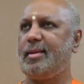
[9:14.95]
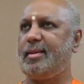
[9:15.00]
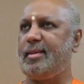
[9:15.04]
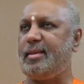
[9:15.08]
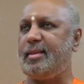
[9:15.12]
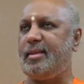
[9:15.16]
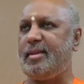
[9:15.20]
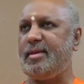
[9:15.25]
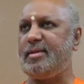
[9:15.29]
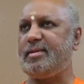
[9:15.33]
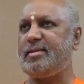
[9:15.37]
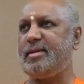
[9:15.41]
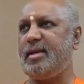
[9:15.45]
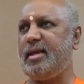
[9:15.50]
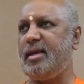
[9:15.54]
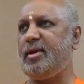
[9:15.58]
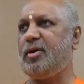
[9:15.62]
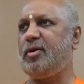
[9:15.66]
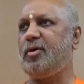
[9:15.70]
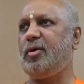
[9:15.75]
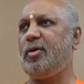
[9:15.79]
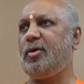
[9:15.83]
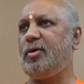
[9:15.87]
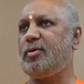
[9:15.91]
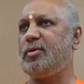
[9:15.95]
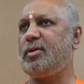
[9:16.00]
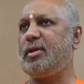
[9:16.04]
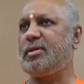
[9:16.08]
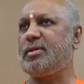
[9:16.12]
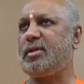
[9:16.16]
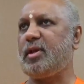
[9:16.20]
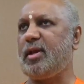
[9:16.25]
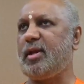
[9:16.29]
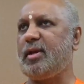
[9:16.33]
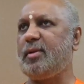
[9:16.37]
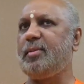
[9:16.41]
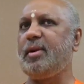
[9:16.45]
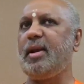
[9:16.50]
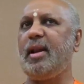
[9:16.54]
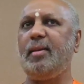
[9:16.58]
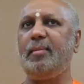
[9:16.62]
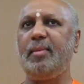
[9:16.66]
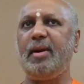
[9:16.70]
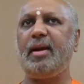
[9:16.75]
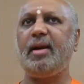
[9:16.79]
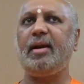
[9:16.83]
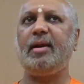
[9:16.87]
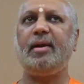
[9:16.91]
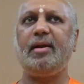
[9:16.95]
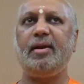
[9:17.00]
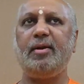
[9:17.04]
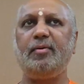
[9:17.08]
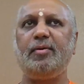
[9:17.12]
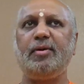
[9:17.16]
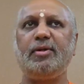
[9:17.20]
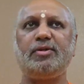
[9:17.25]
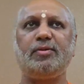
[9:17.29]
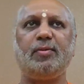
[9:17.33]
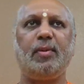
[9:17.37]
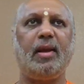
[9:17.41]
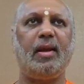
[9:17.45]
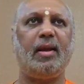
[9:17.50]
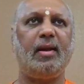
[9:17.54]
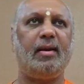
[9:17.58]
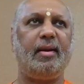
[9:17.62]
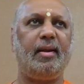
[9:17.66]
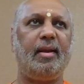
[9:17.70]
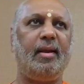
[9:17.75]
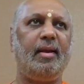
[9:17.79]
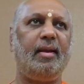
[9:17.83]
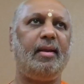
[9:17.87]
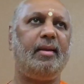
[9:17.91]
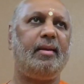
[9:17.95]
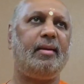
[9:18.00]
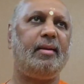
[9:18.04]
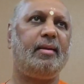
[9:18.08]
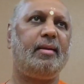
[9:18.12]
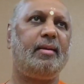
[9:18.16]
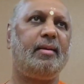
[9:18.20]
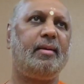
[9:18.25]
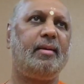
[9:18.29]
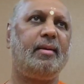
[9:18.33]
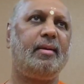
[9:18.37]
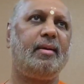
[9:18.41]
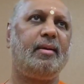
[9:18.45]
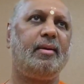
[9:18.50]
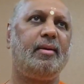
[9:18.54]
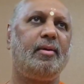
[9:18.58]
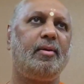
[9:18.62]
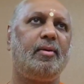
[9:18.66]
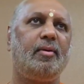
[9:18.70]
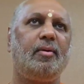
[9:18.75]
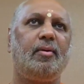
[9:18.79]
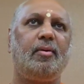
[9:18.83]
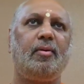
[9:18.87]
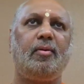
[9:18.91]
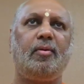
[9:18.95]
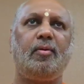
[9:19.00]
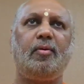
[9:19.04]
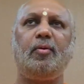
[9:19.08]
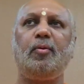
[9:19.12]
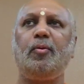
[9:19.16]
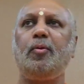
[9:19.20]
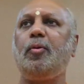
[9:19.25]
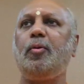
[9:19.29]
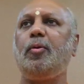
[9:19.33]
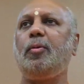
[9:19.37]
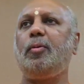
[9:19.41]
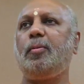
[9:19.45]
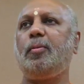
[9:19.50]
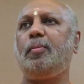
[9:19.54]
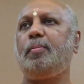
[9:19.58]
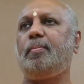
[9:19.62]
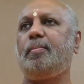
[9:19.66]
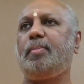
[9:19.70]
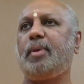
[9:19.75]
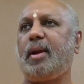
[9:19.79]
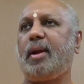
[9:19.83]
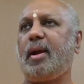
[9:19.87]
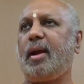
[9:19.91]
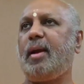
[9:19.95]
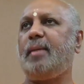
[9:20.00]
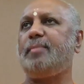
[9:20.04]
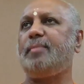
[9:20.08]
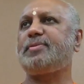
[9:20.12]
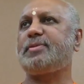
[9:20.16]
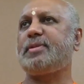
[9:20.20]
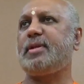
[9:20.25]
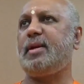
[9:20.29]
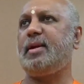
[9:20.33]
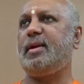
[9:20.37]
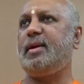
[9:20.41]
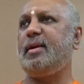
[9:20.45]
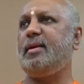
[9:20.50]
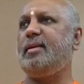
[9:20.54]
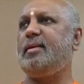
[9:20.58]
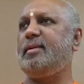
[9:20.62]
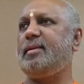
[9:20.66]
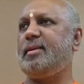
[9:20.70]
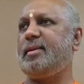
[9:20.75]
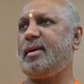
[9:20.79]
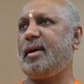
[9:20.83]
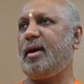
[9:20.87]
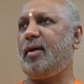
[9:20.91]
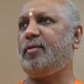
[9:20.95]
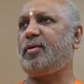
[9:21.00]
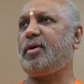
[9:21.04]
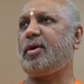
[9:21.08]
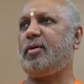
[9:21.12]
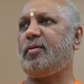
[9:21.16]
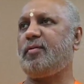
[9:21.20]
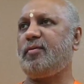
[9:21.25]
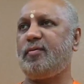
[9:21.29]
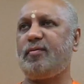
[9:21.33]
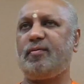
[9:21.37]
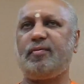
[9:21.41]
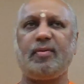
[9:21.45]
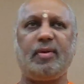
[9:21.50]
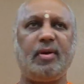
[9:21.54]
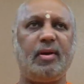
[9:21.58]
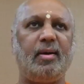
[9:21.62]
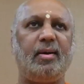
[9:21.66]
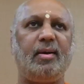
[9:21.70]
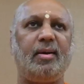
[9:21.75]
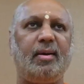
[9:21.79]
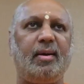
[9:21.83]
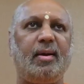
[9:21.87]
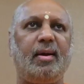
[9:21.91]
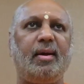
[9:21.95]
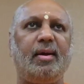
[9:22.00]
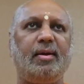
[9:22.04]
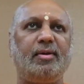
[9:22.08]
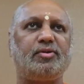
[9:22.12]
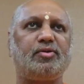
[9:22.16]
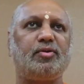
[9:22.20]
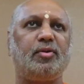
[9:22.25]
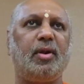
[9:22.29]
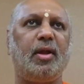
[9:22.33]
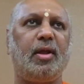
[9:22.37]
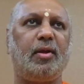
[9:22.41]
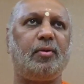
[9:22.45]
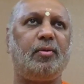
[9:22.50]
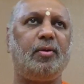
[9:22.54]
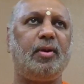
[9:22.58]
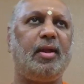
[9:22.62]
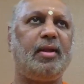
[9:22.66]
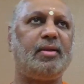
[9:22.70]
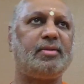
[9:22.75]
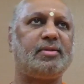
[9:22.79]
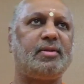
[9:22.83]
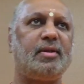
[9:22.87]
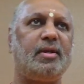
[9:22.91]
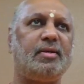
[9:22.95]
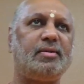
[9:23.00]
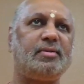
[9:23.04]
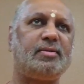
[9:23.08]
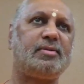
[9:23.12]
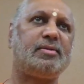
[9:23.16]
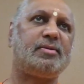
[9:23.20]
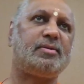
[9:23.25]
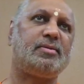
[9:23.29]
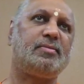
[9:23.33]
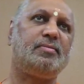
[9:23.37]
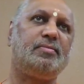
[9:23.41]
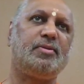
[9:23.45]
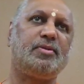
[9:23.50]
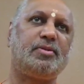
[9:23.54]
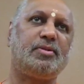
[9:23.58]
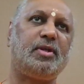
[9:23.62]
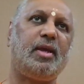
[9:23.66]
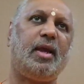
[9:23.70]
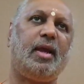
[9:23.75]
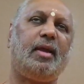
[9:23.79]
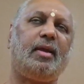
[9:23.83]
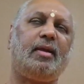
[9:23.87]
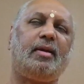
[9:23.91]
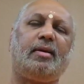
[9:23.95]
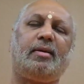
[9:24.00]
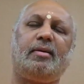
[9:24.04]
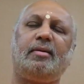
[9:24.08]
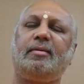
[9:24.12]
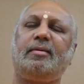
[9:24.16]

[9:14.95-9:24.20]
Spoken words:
This ego, this limited individuality, who perhaps did out of its own erroneousness, mistake.